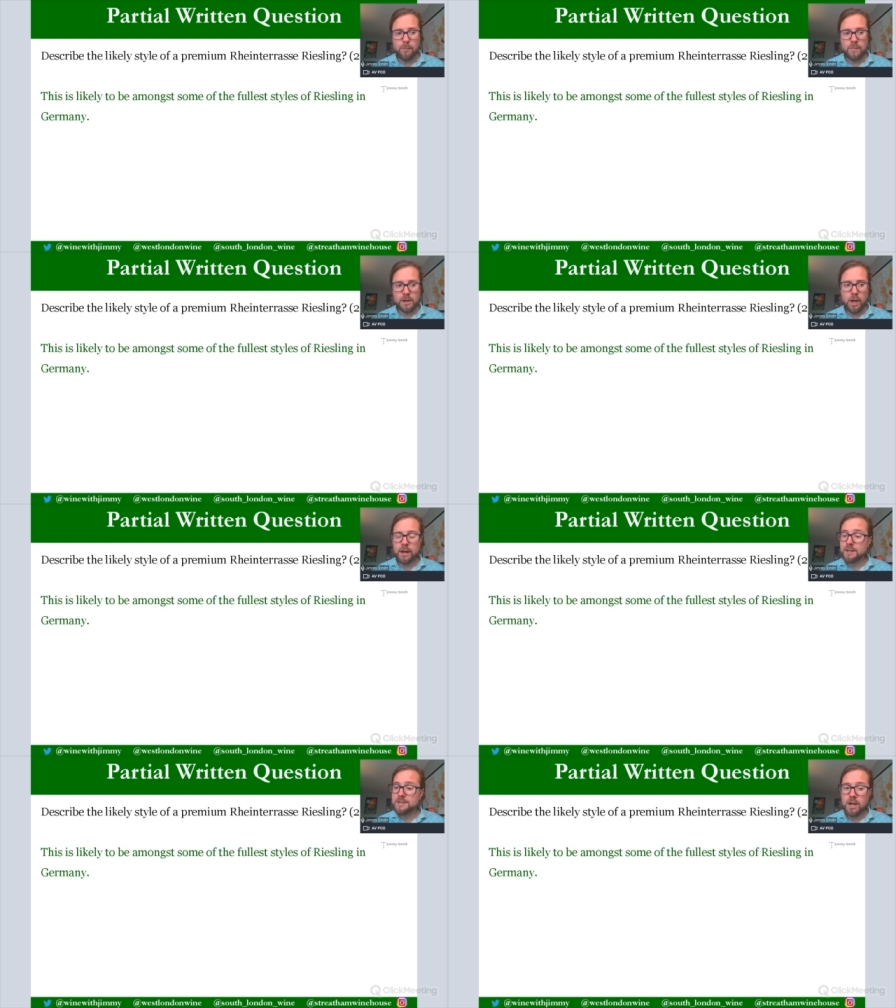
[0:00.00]
The
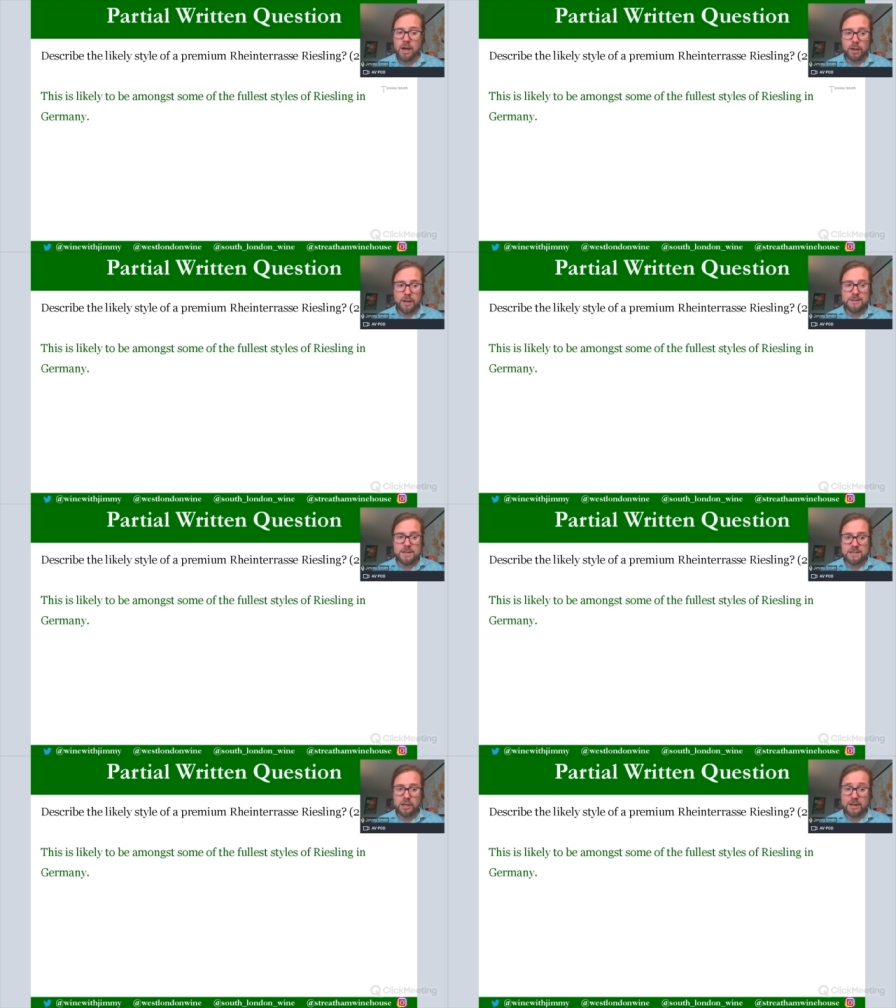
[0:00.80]
likely style is
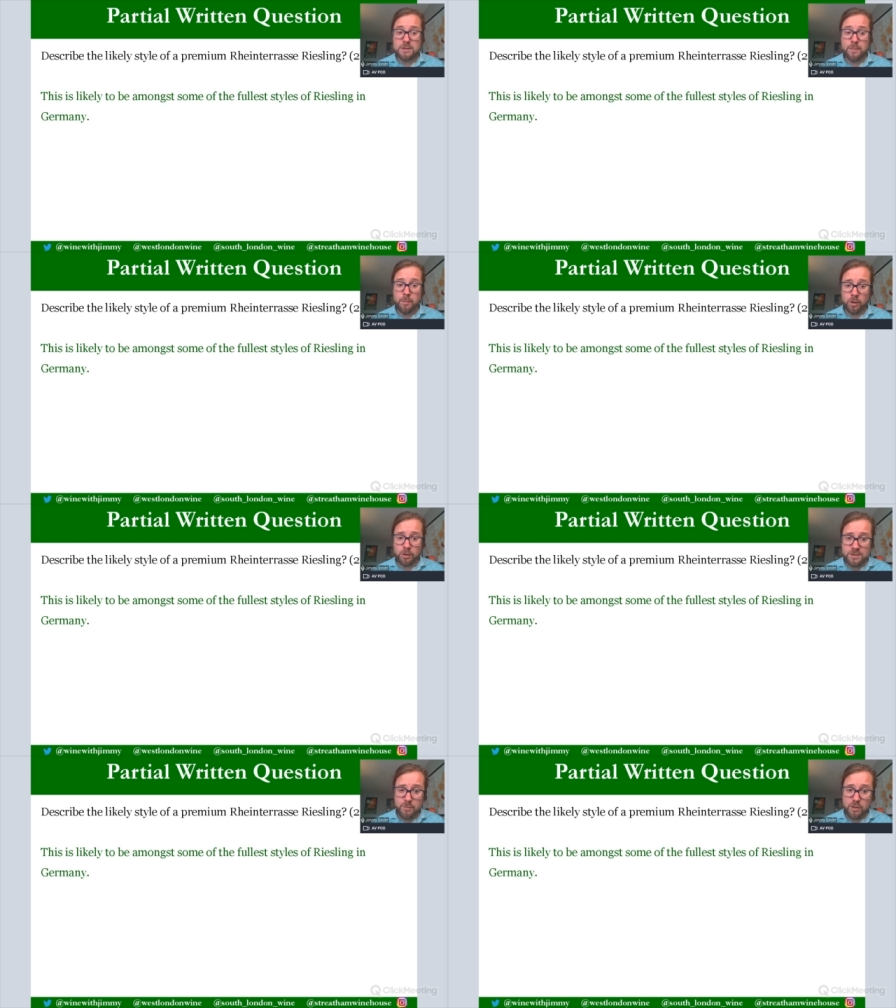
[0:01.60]
it's likely to be
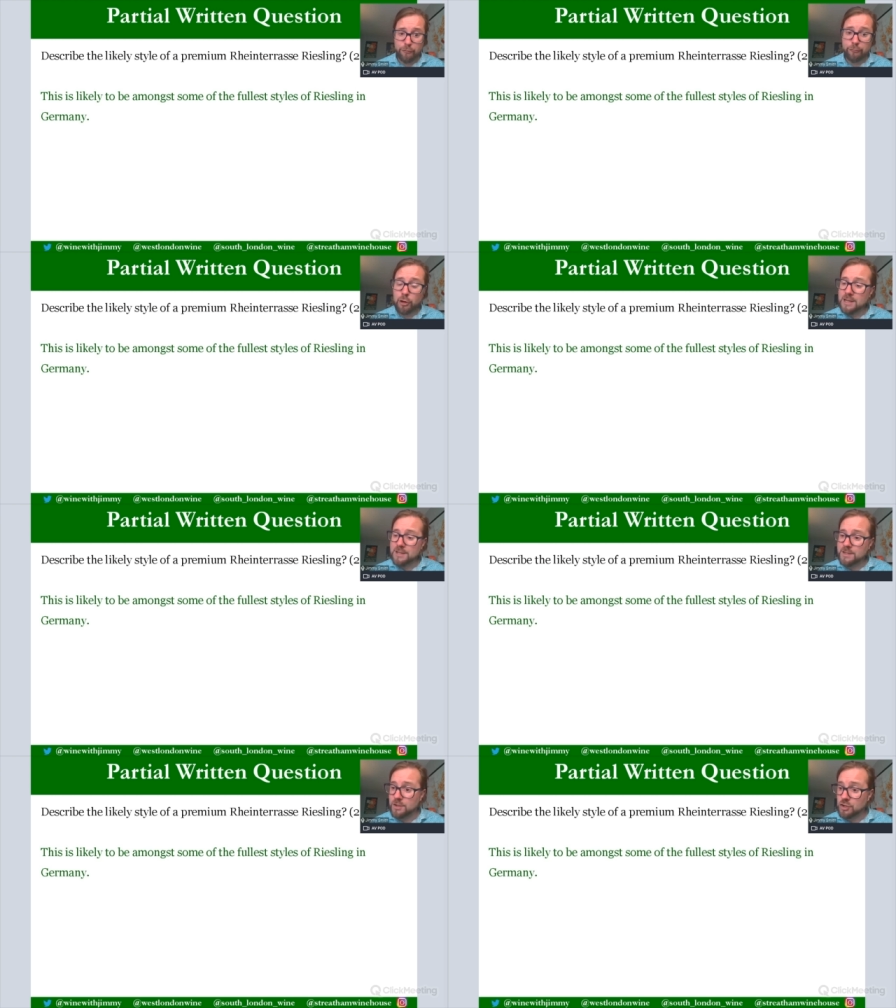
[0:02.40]
amongst some of the
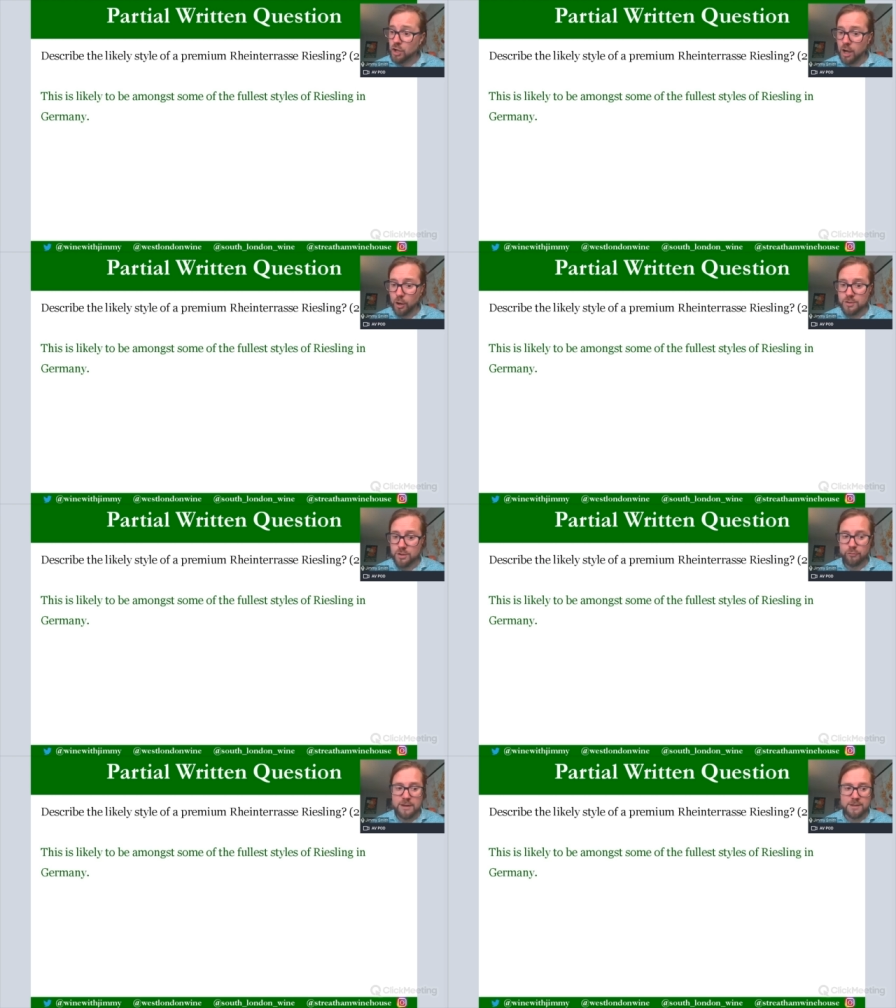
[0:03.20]
fullest styles of
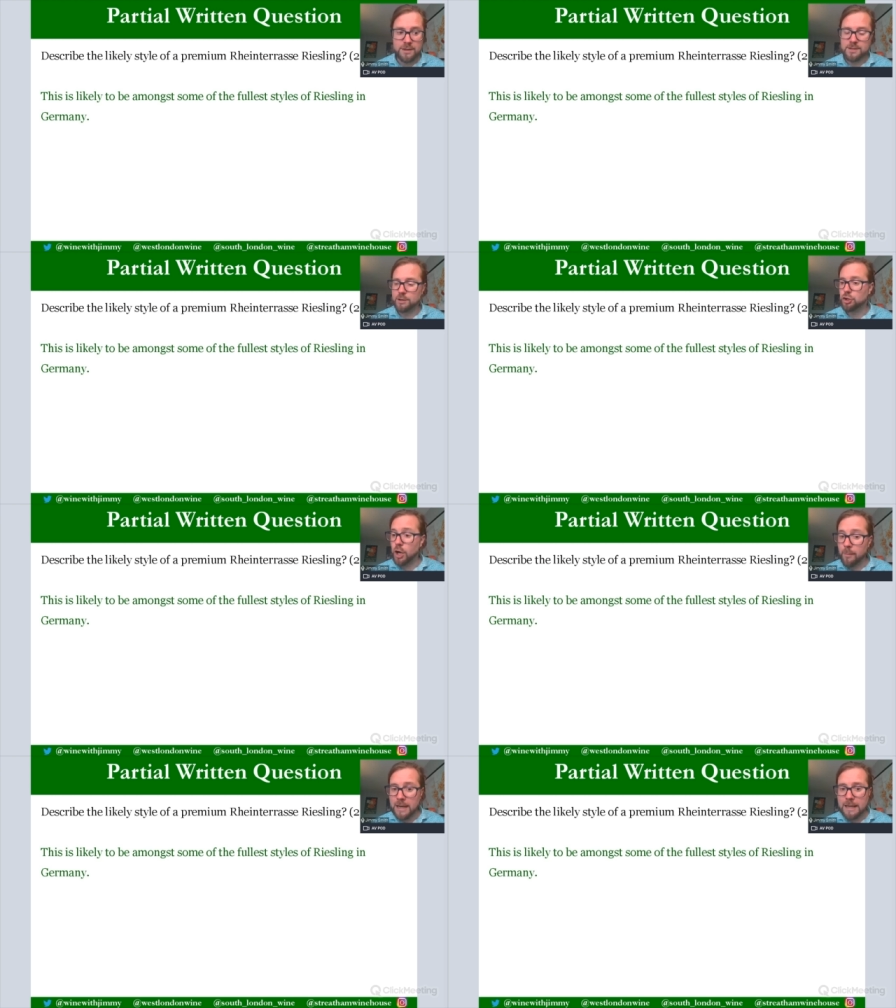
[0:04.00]
Rieslings in
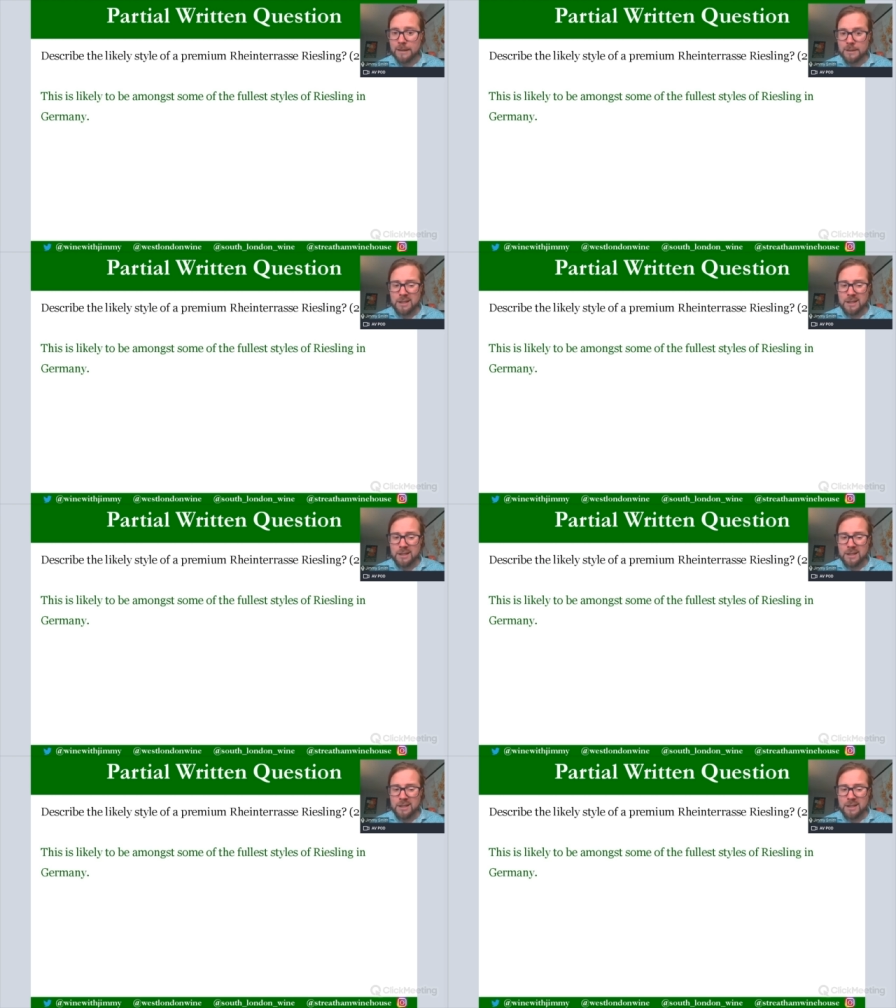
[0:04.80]
Germany.